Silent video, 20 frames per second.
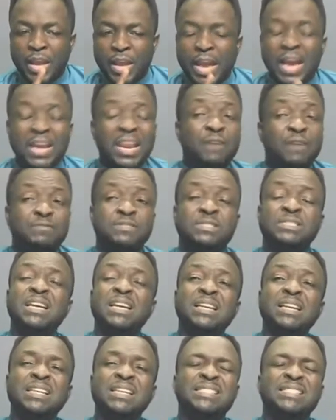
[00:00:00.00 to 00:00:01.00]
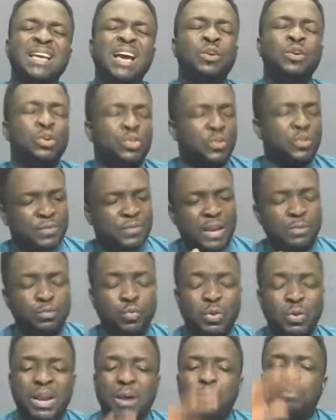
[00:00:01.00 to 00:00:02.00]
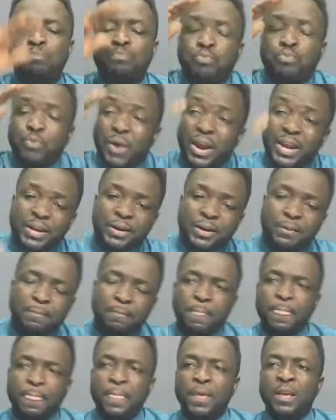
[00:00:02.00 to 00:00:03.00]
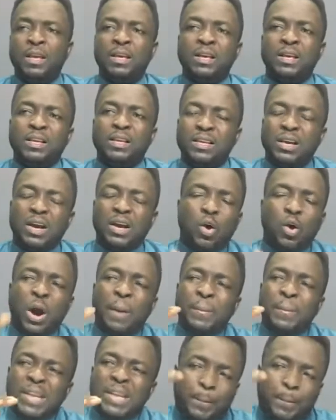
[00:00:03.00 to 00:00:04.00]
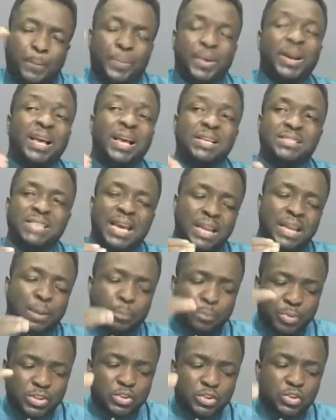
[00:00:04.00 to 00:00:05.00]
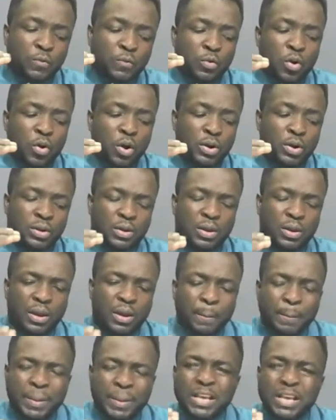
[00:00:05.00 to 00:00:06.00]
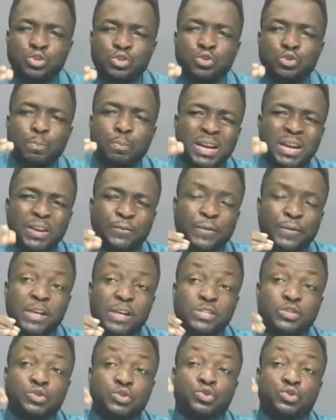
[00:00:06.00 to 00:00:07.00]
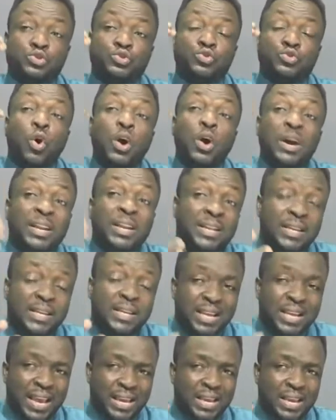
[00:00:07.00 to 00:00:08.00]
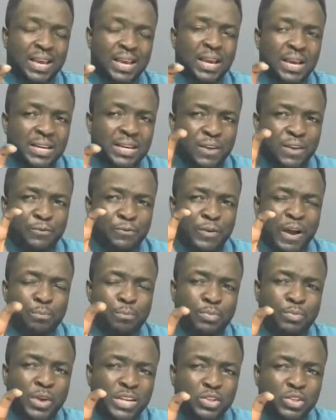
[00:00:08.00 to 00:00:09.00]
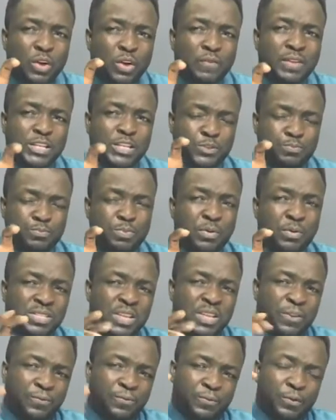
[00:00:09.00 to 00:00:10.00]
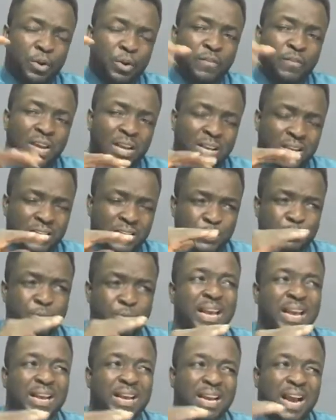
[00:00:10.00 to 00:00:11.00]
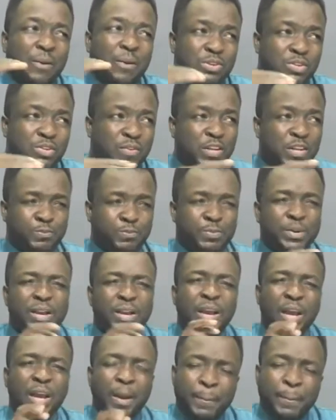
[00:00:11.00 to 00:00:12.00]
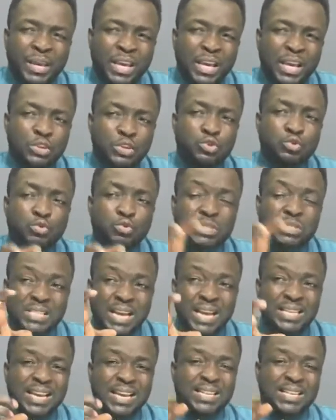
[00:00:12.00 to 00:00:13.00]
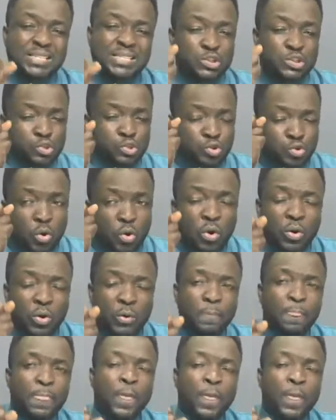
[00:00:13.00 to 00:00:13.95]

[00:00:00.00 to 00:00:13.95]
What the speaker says: And I've seen this a lot of times. When I'm praying, or I'm in a place, and the presence of God begins to manifest strongly, like the vibration of the Spirit, the flow of the Spirit, the currency of the Spirit begins to change and it is strong.